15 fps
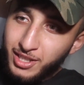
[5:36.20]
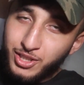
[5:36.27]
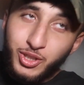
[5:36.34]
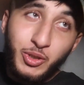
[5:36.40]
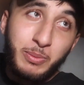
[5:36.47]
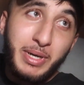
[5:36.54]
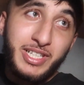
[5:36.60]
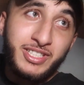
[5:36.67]

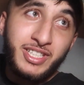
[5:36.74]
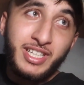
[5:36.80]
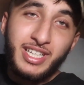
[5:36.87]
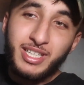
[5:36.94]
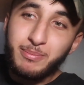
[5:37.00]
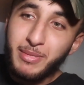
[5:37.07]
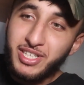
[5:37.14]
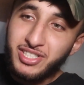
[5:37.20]
Yo, imagine it.
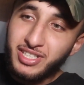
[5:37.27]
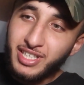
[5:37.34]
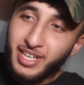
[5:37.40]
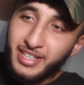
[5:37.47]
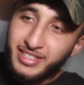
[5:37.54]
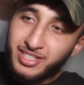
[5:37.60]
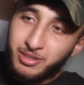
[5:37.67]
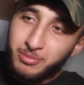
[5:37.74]
Imagine he
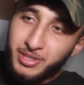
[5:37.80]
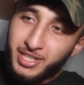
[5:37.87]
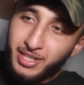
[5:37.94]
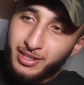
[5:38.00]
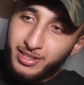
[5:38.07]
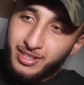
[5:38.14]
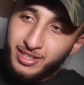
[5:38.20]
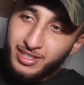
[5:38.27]
hangs up
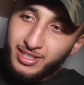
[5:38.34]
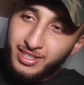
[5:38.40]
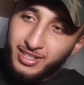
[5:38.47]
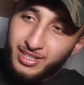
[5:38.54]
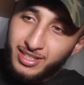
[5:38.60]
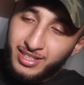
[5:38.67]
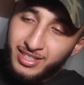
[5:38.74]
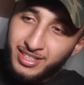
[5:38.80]
again.
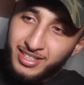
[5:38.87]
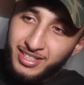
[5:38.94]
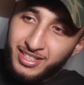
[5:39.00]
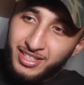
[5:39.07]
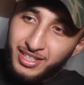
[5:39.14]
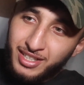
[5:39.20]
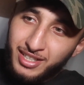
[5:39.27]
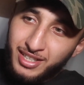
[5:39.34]
Imagine he picks
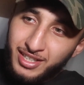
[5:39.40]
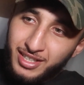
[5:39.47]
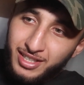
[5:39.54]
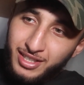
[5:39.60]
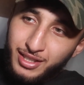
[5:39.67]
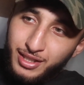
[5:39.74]
up this time?